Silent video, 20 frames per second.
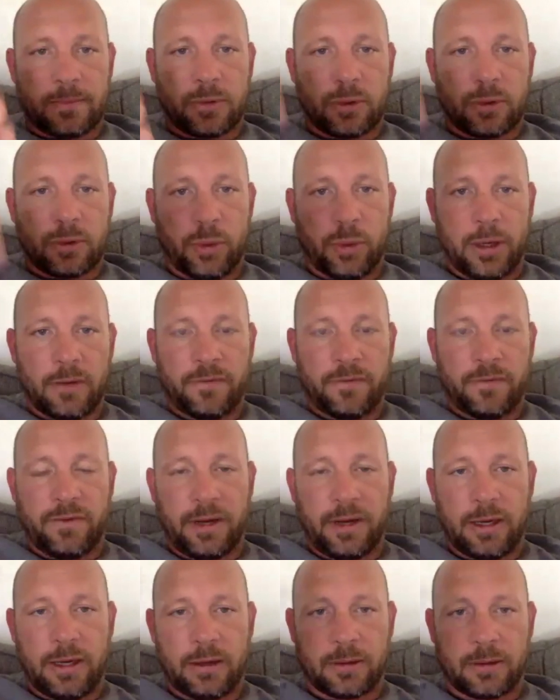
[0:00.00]
Twitter
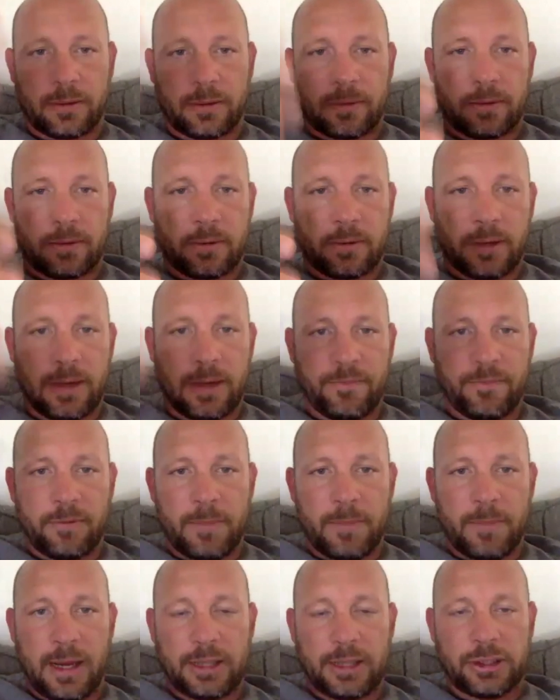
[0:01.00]
feed or
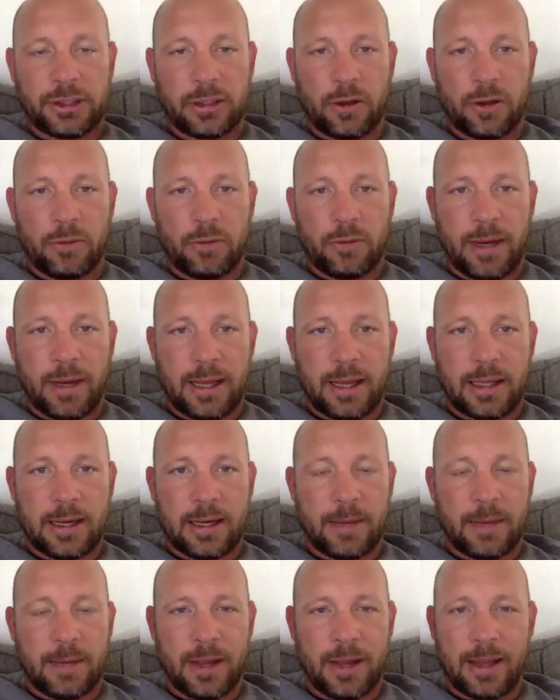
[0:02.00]
information go by that
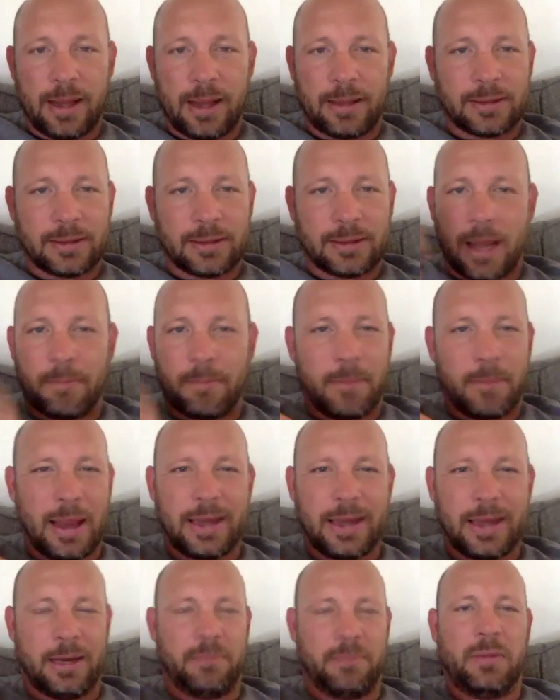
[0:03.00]
it's not
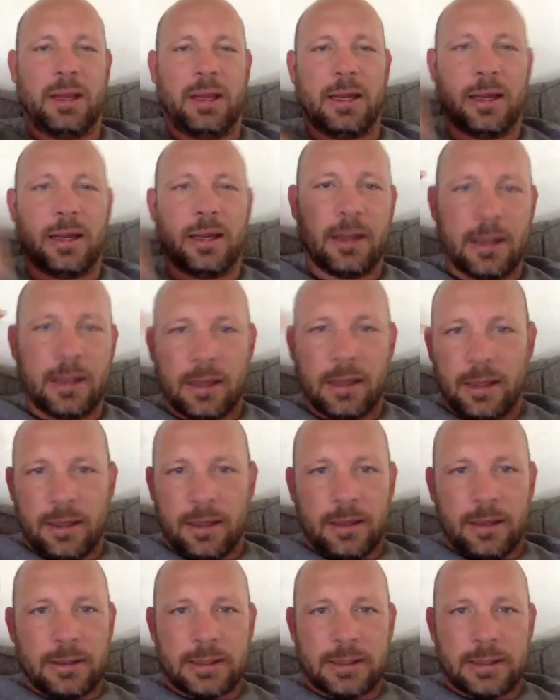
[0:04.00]
making me
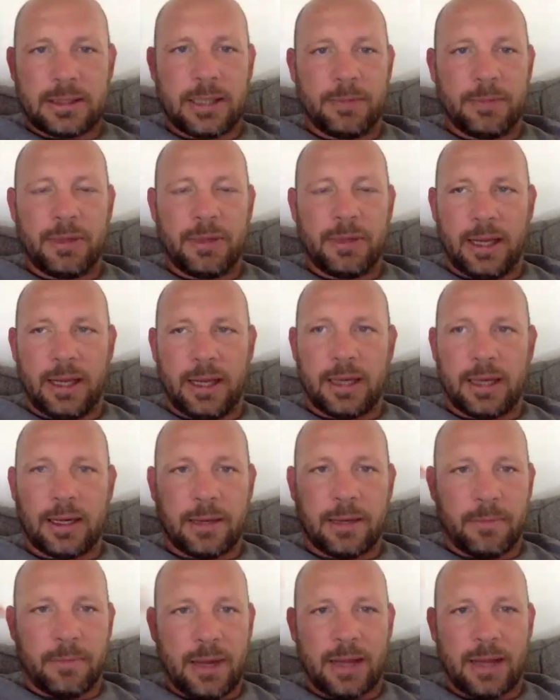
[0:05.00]
stimulating.
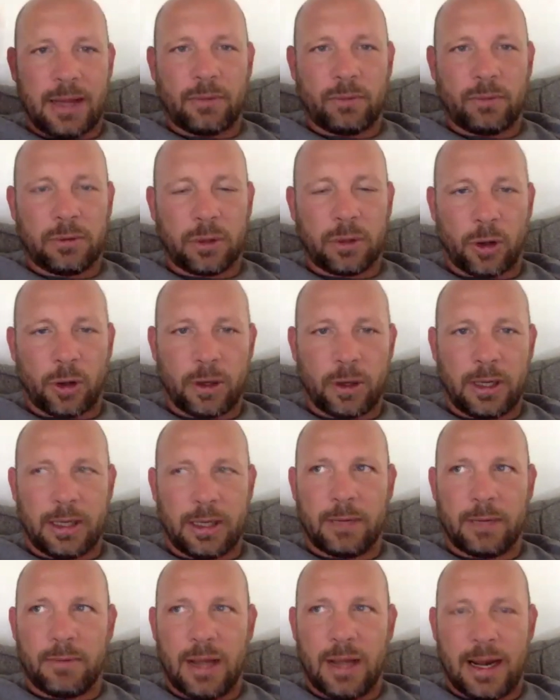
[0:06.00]
I'm not learning.
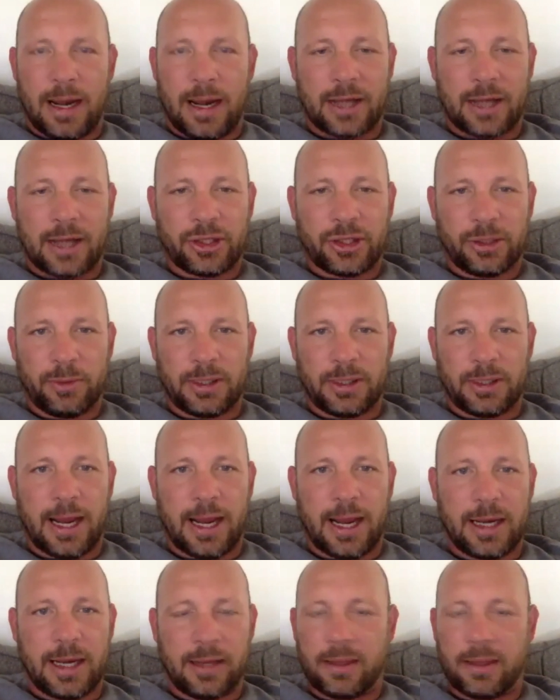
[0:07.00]
I'm not actually
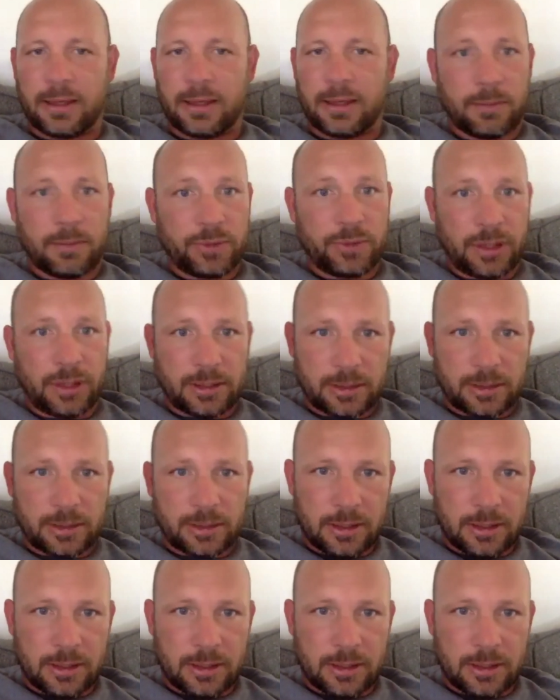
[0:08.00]
retaining things. I'm just